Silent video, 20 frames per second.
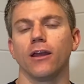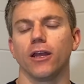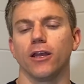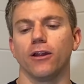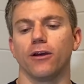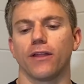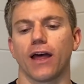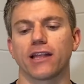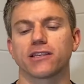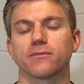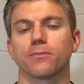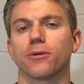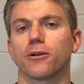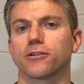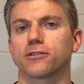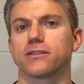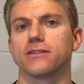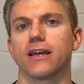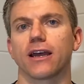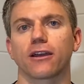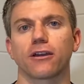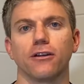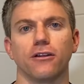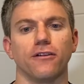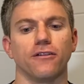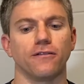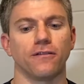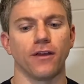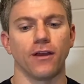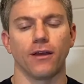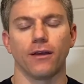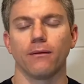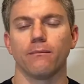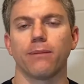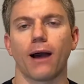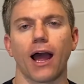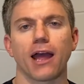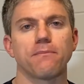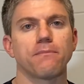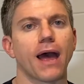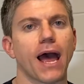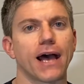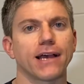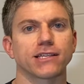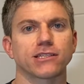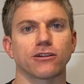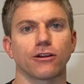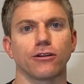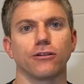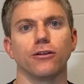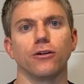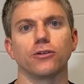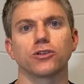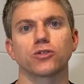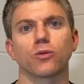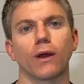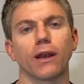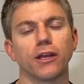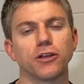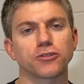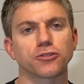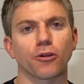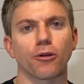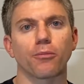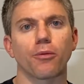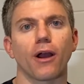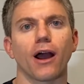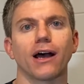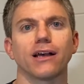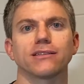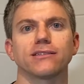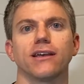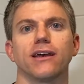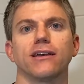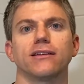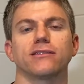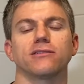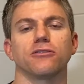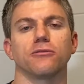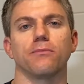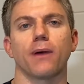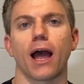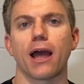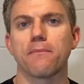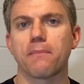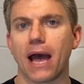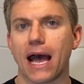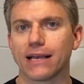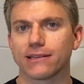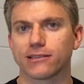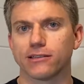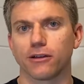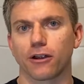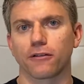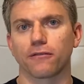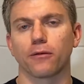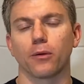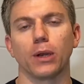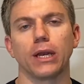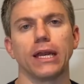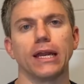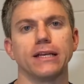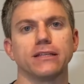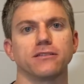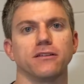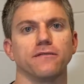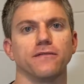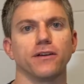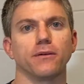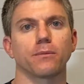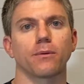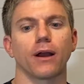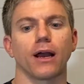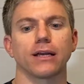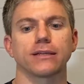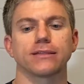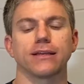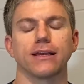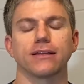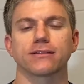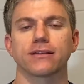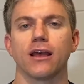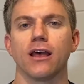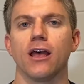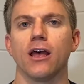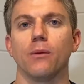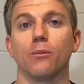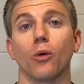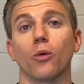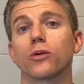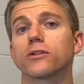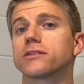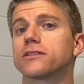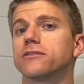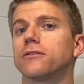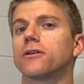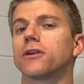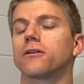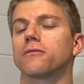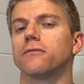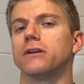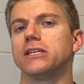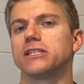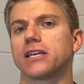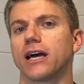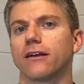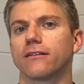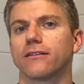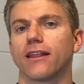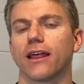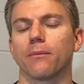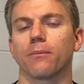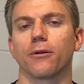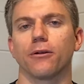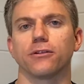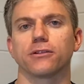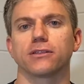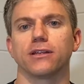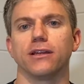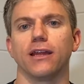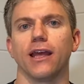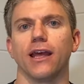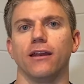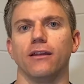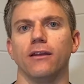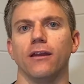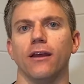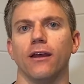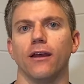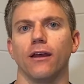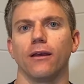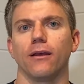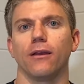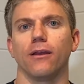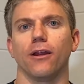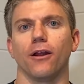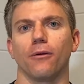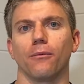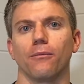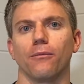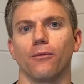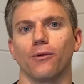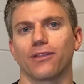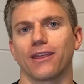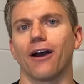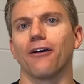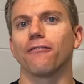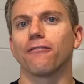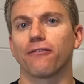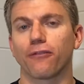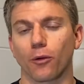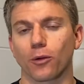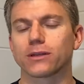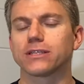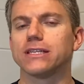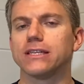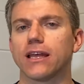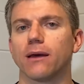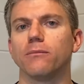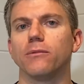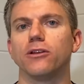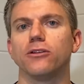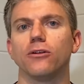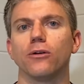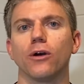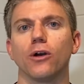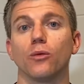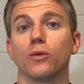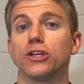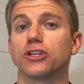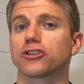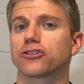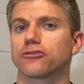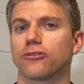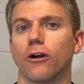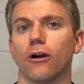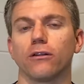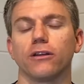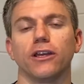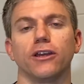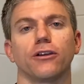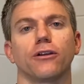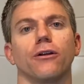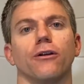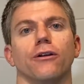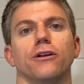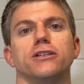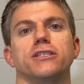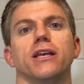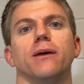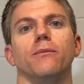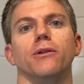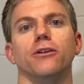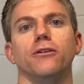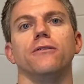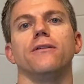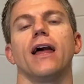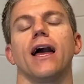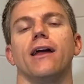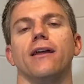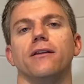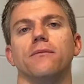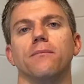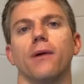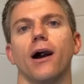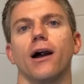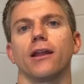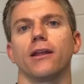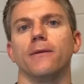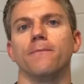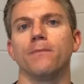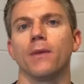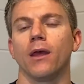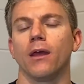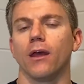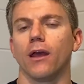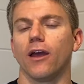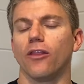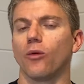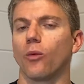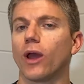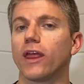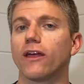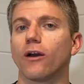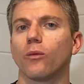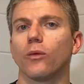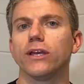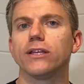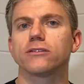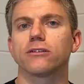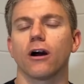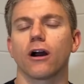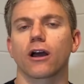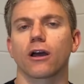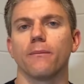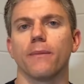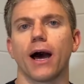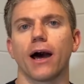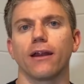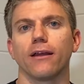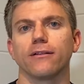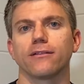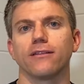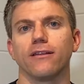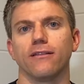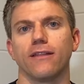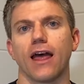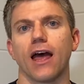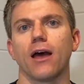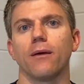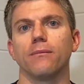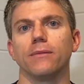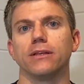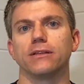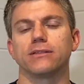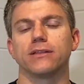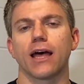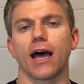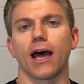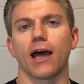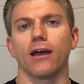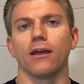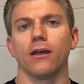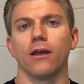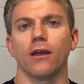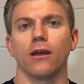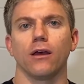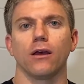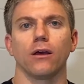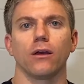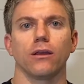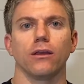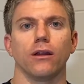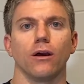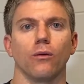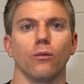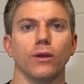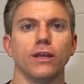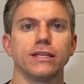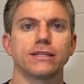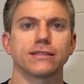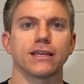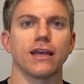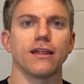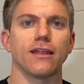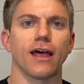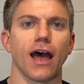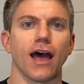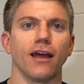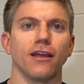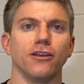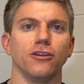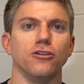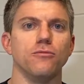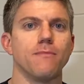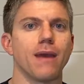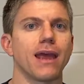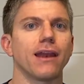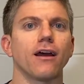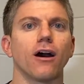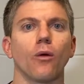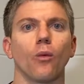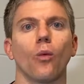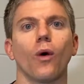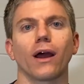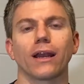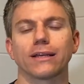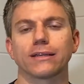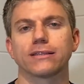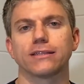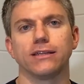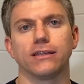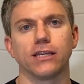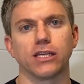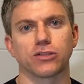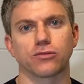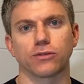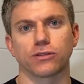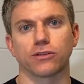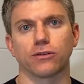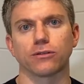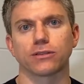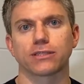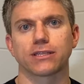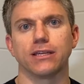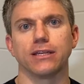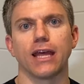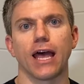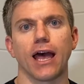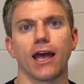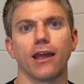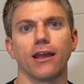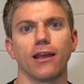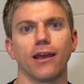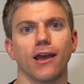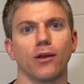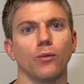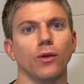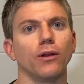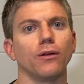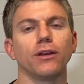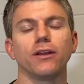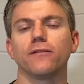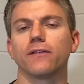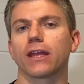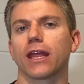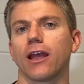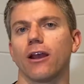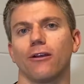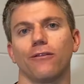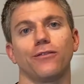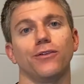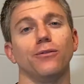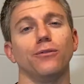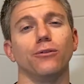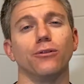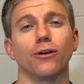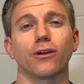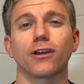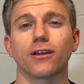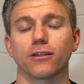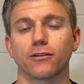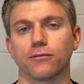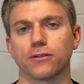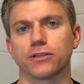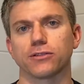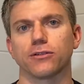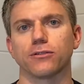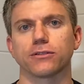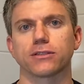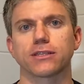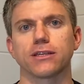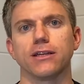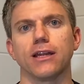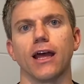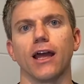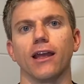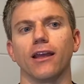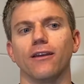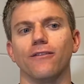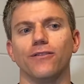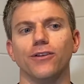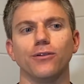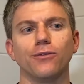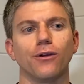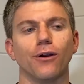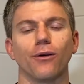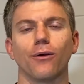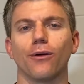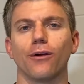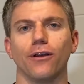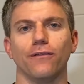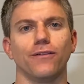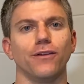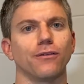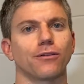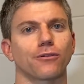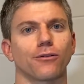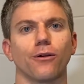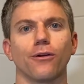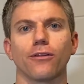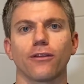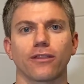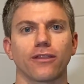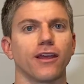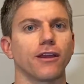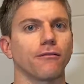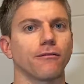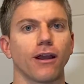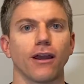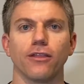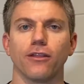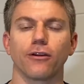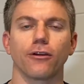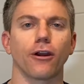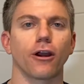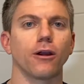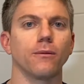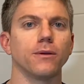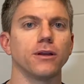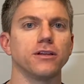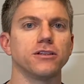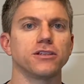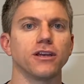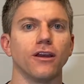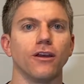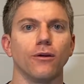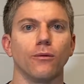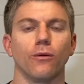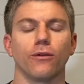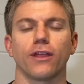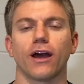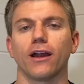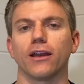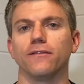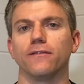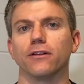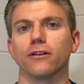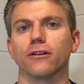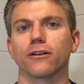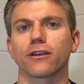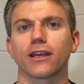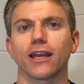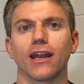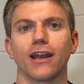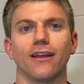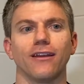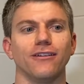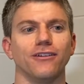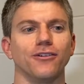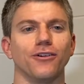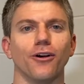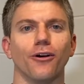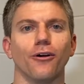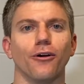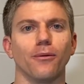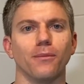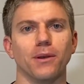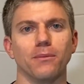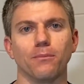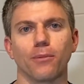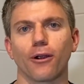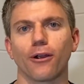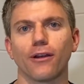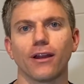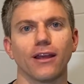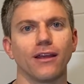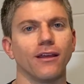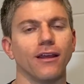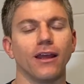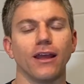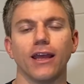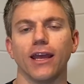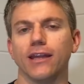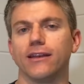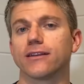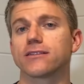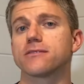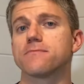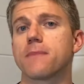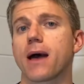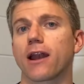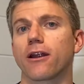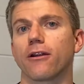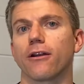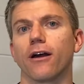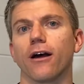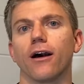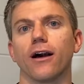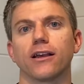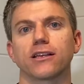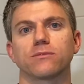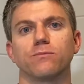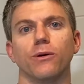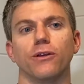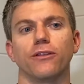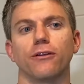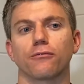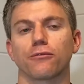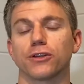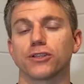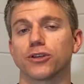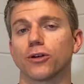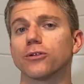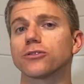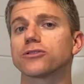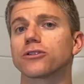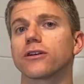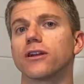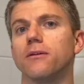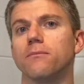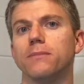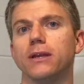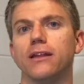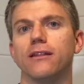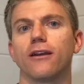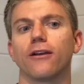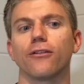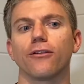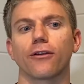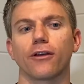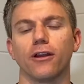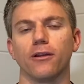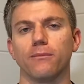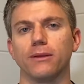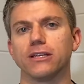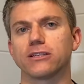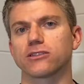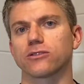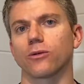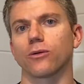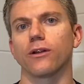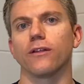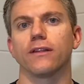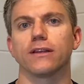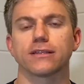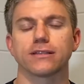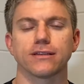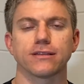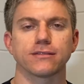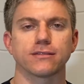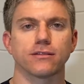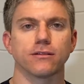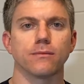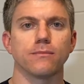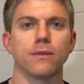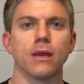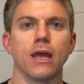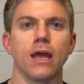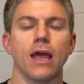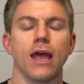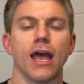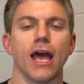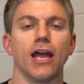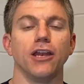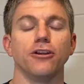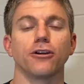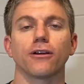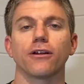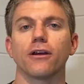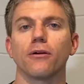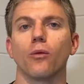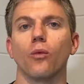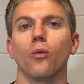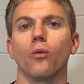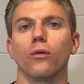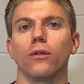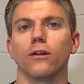You know, that's a person that could have bypassed our no sweat intro process, they're bypassing our 40 Days to Fit process, but we're still gonna reach out to that person and, you know, without forcing them to do it, we strongly encourage them to do that InBody. And the way that we talk about it to them is that, you know, we say that you may not want to see these results today, and we don't even care if you look at the results today. If you throw the thing right in the garbage without even look at it, you go home and burn it, it doesn't matter to us, but the results are going to be there, they're going to be stored in the system, and you're going